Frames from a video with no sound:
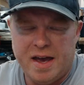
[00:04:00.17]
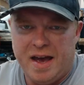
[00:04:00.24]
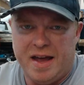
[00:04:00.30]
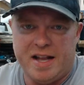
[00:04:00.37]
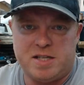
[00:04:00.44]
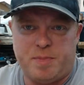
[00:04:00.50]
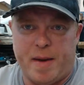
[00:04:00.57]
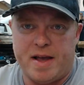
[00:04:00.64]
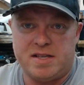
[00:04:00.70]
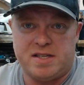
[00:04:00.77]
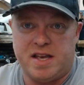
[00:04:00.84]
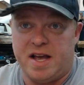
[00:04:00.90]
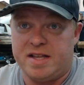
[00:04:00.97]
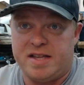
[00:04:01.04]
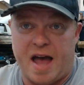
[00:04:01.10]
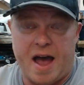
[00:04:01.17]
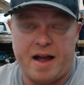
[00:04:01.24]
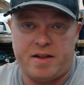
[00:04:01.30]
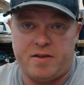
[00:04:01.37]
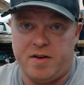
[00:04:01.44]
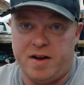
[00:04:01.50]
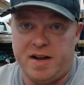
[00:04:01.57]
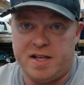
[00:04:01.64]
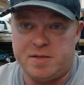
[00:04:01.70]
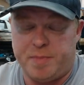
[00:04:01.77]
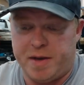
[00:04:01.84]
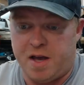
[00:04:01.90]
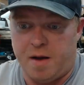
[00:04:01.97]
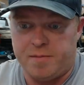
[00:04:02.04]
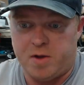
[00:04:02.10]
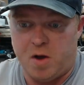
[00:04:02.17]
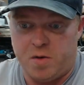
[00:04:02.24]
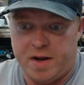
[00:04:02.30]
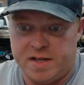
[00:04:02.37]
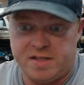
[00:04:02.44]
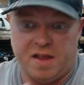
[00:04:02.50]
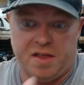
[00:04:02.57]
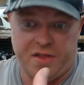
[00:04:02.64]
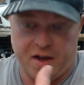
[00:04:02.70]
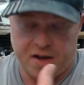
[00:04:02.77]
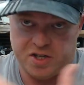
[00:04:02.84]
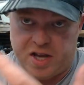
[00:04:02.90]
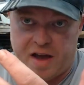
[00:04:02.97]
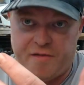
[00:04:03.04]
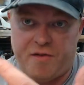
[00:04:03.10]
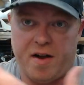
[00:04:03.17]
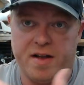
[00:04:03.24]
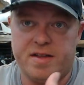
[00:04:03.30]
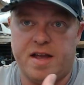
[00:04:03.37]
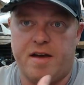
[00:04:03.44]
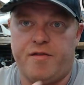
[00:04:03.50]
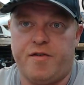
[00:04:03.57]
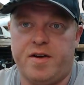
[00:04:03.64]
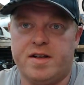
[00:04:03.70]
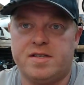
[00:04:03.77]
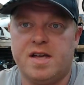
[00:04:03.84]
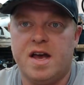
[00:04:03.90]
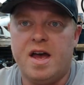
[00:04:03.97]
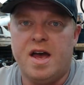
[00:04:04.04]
And it's basically a doctrine. It's become known as the Chevron deference.